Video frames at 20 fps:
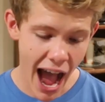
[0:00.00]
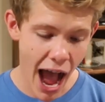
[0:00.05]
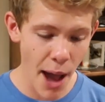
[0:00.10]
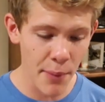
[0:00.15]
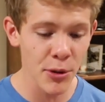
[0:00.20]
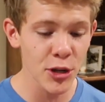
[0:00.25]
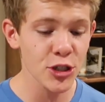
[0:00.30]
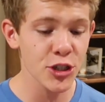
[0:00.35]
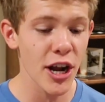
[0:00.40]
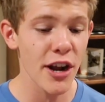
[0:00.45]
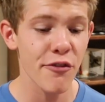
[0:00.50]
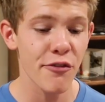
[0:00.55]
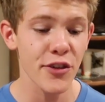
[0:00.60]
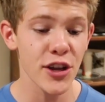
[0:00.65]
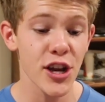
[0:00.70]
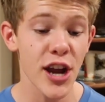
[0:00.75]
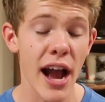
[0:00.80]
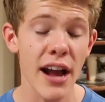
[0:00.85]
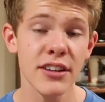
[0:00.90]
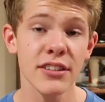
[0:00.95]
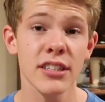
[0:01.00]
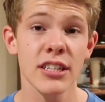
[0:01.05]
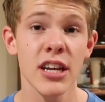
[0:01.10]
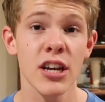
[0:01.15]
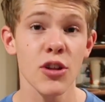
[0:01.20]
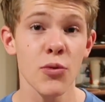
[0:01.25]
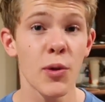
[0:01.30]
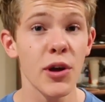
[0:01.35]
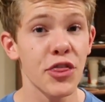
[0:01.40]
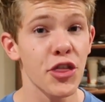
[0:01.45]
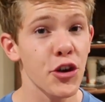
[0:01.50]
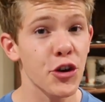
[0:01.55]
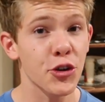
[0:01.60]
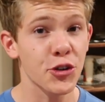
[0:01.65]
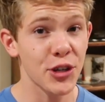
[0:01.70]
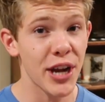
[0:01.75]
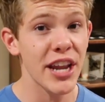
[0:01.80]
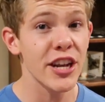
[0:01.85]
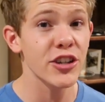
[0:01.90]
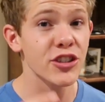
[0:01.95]
I'm gonna try to figure out to, with the
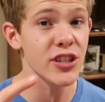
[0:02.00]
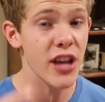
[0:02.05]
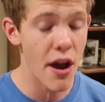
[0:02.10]
creators